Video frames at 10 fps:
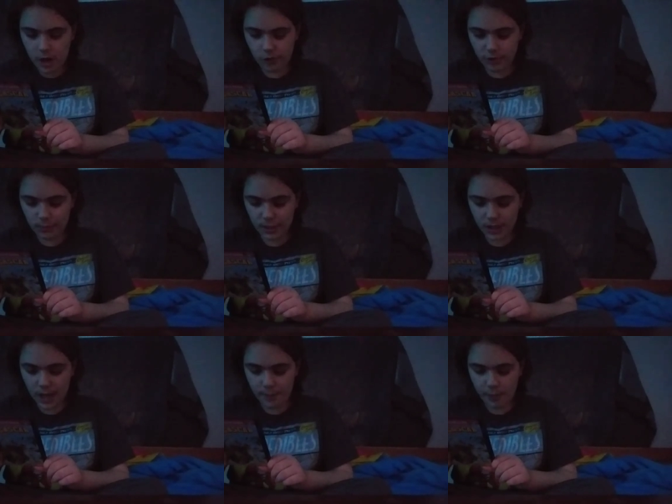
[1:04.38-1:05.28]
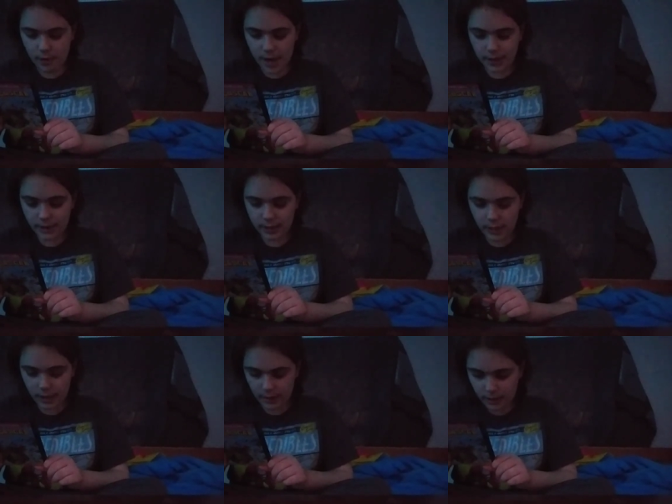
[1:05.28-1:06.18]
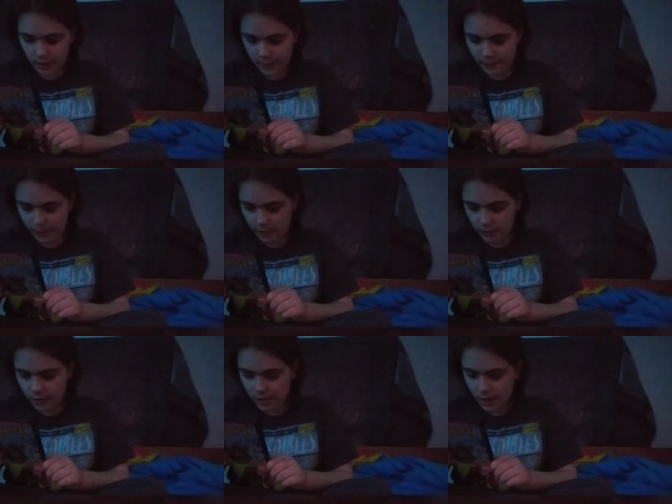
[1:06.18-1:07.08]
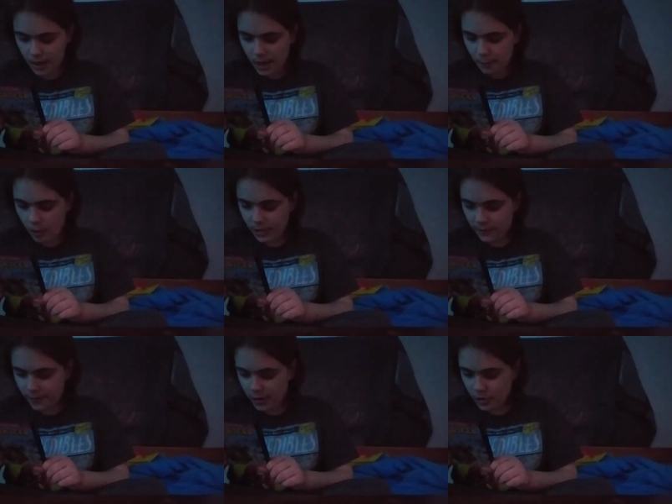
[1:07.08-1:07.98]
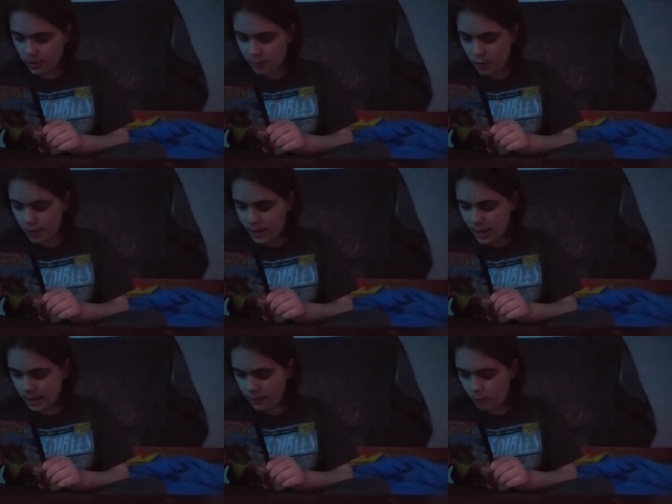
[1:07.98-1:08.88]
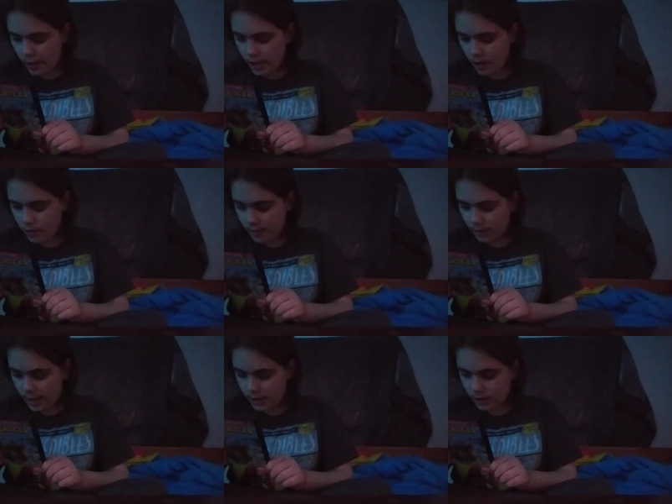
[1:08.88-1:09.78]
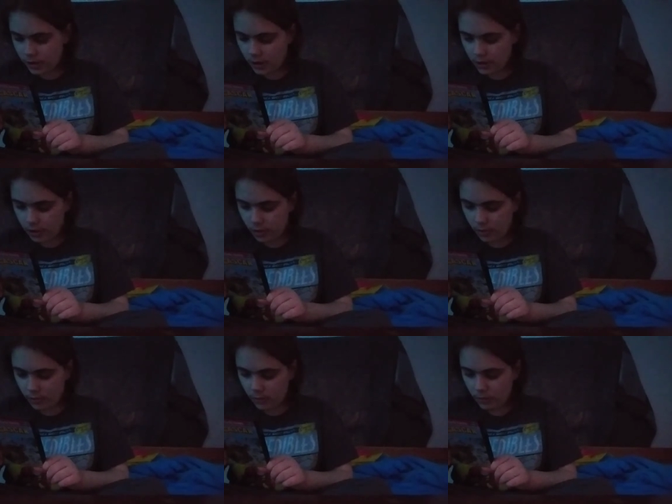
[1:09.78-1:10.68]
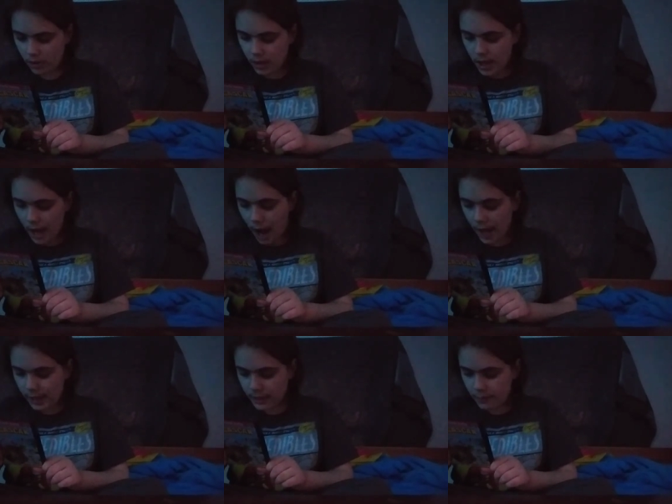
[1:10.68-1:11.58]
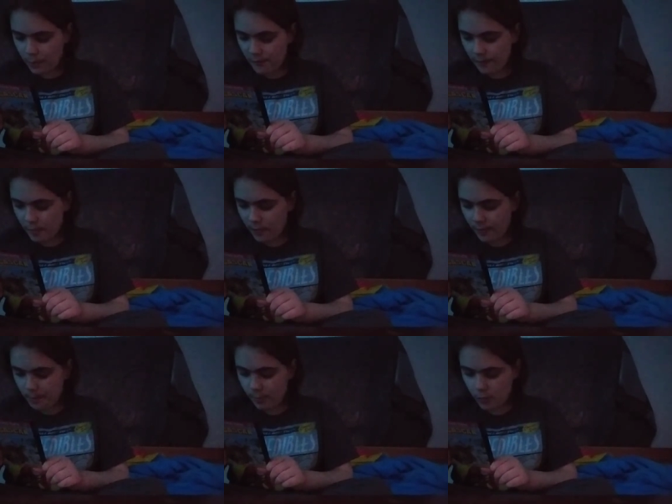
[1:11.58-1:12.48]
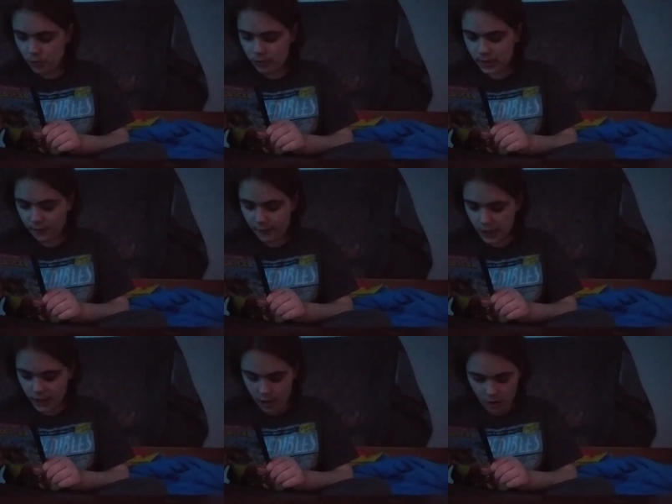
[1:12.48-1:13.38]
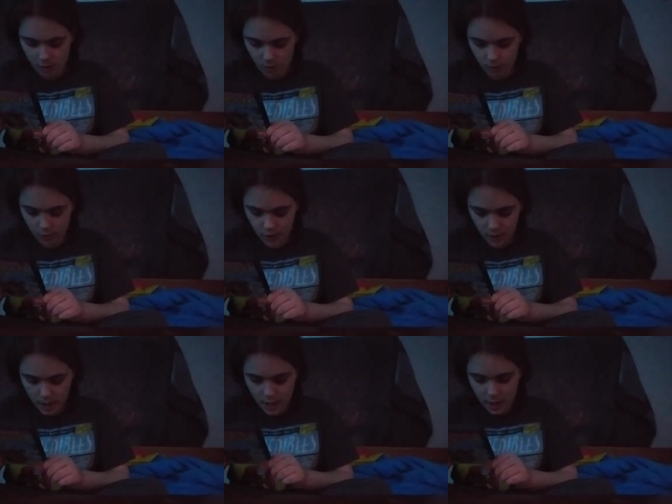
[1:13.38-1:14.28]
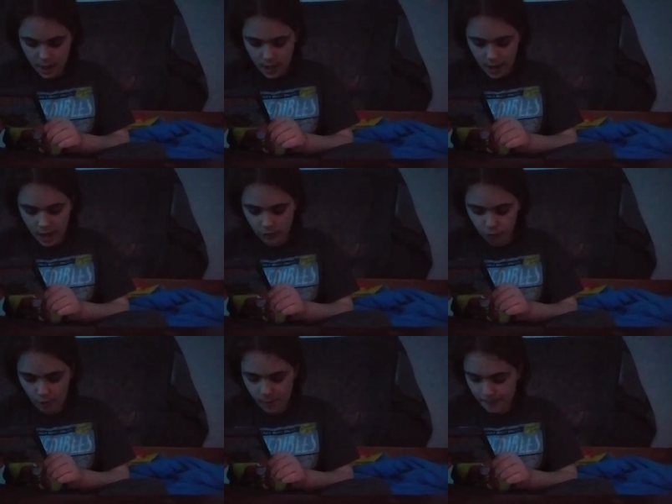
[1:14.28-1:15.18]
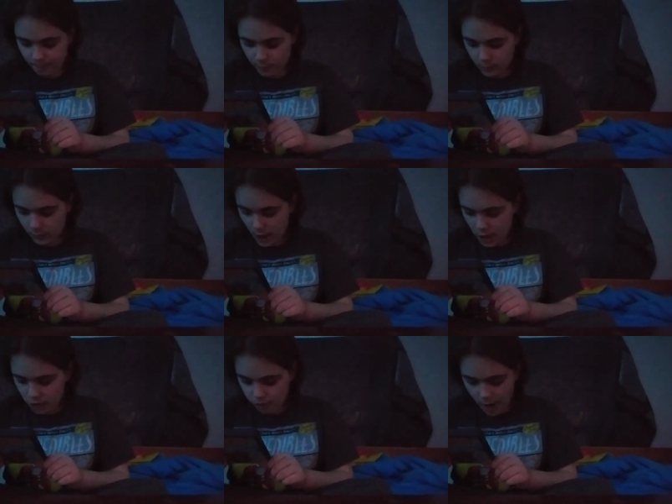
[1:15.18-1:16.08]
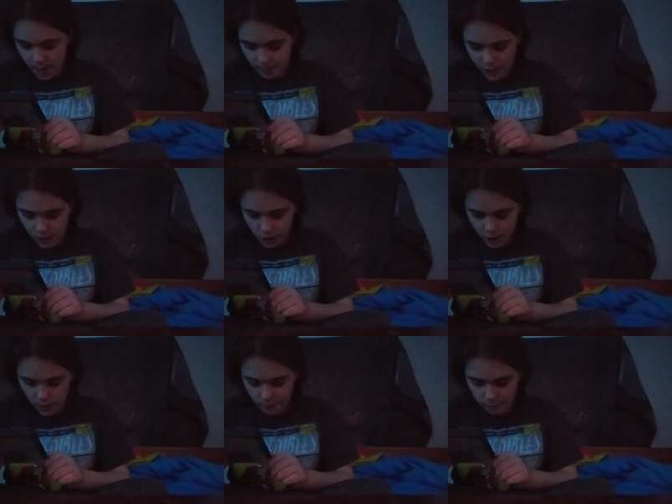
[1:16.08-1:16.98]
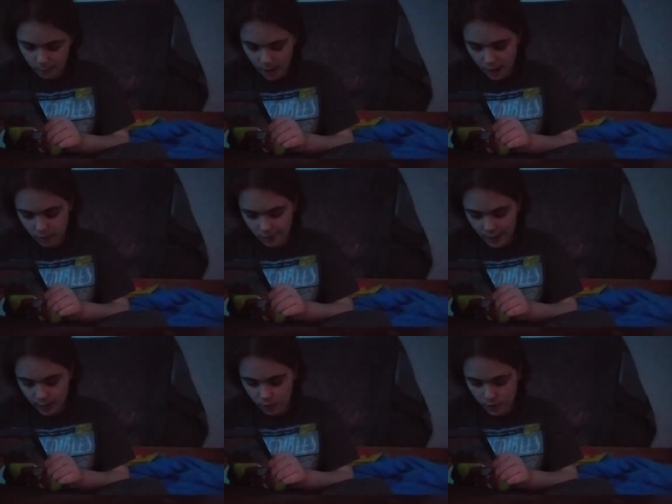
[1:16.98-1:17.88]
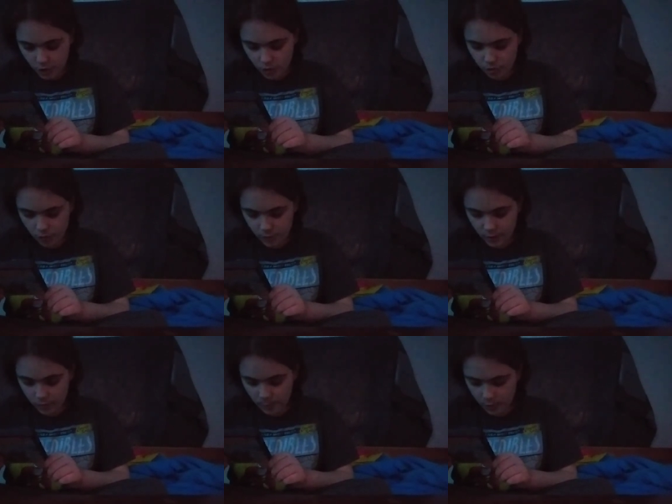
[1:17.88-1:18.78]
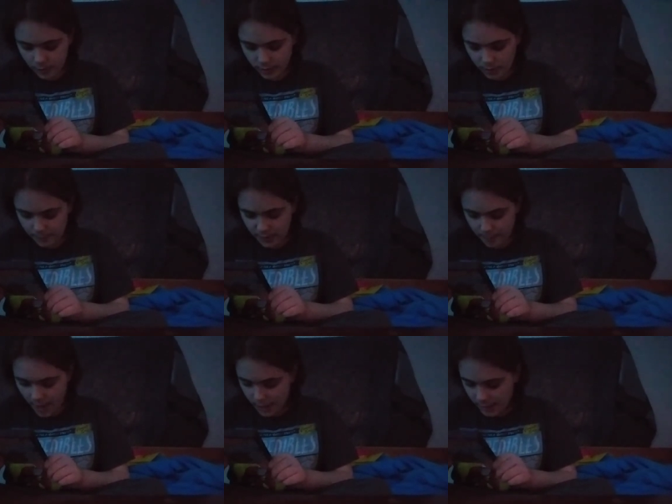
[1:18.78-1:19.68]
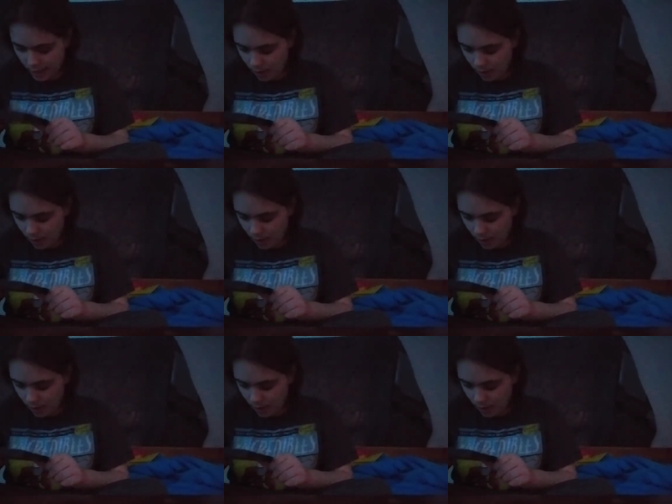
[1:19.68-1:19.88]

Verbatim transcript: A Christmas Caper as seen in theaters. Bonus features more than 100 things to do. I like to move and move it music video. It's it's rated PG for mild language, crude humor, and some thematic